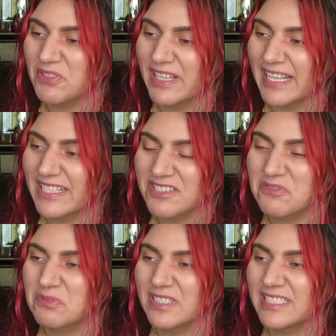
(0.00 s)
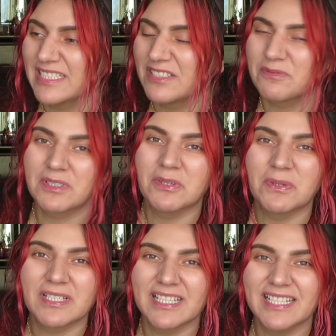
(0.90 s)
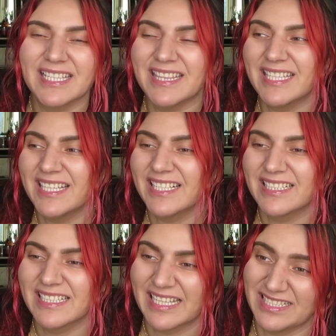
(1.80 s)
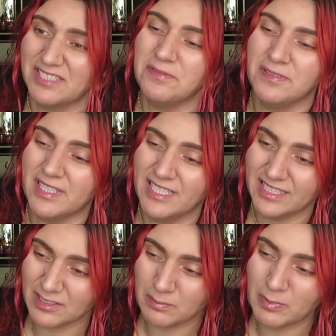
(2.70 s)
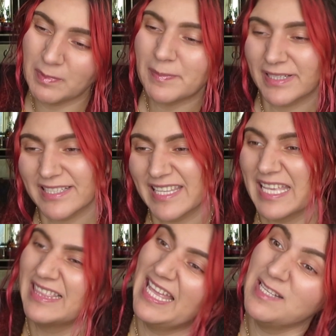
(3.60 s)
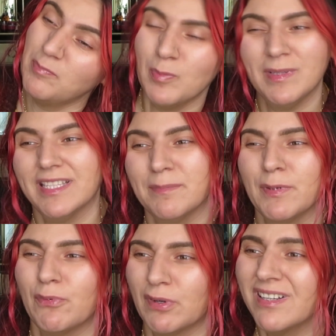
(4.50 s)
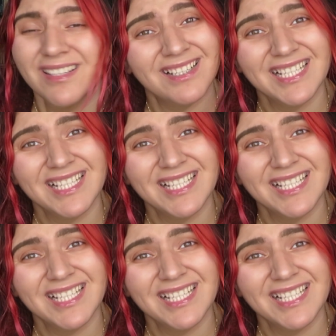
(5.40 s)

So like I just really didn't record anything and I still feel kind of a little poopy, but it's like less poopy than before.